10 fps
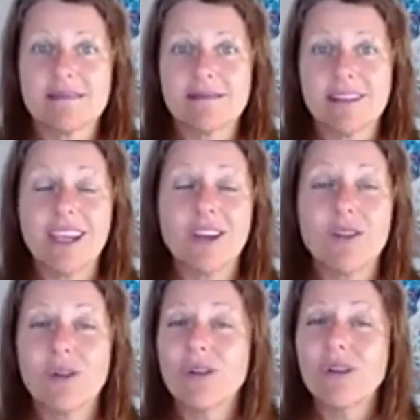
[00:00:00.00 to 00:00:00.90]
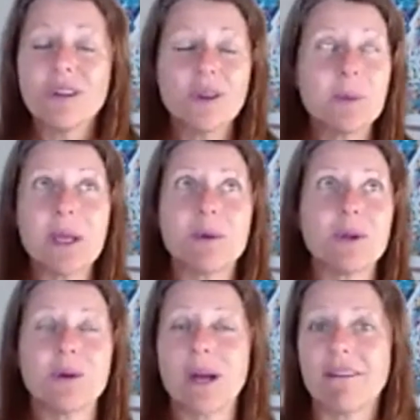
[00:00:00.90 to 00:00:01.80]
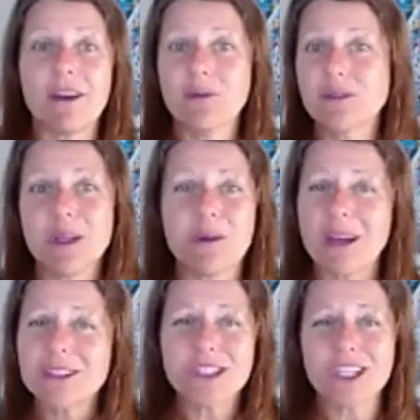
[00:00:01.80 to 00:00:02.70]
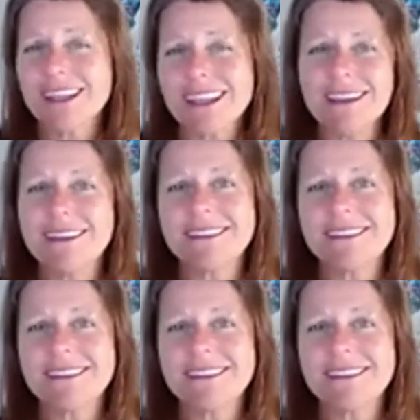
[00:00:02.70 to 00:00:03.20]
Thank you to all the people who have helped me on my journey.